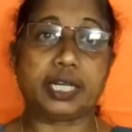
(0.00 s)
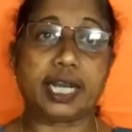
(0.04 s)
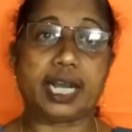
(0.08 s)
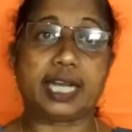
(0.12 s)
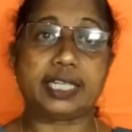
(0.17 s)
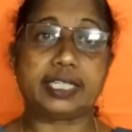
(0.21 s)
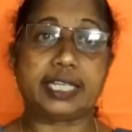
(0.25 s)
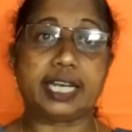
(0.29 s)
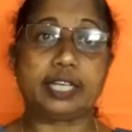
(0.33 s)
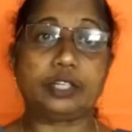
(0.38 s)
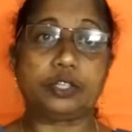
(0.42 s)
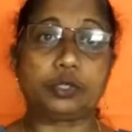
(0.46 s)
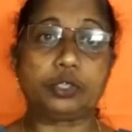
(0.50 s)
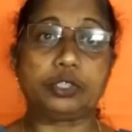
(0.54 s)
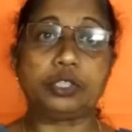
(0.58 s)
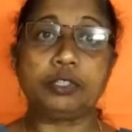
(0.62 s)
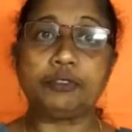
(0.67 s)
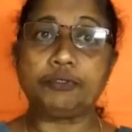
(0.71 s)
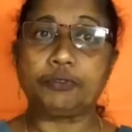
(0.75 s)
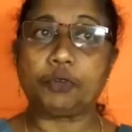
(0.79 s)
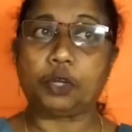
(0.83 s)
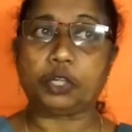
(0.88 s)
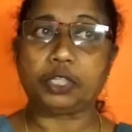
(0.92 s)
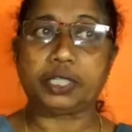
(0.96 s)
as I told
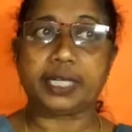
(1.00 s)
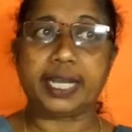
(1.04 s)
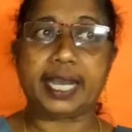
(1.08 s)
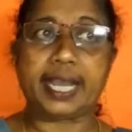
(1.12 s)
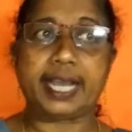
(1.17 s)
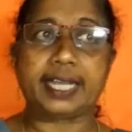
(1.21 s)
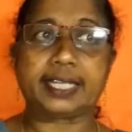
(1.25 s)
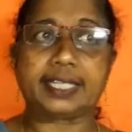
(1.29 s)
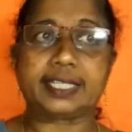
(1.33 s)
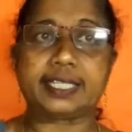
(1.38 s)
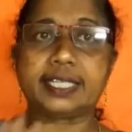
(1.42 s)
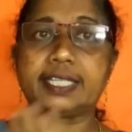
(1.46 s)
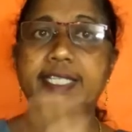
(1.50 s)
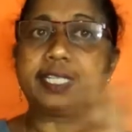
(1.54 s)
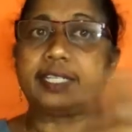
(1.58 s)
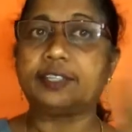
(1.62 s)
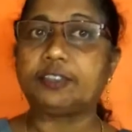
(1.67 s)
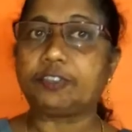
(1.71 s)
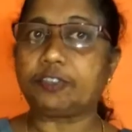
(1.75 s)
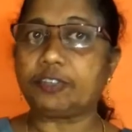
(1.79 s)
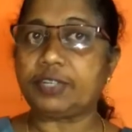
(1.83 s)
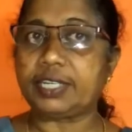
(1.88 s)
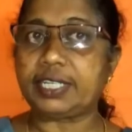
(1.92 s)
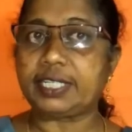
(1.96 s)
you, water exists in
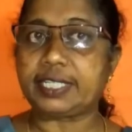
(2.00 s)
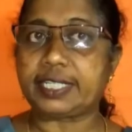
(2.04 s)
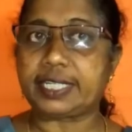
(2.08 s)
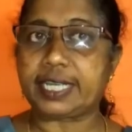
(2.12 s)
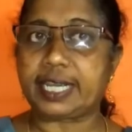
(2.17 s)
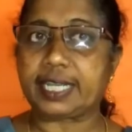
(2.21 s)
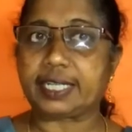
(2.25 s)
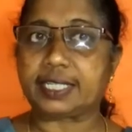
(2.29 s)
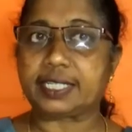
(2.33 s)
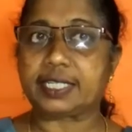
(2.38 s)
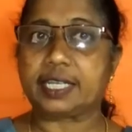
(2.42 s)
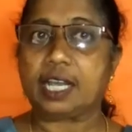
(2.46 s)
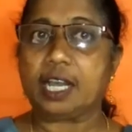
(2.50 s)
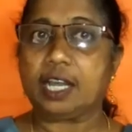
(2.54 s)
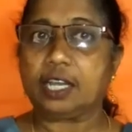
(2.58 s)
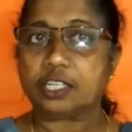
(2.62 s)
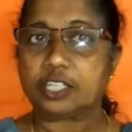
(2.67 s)
three states: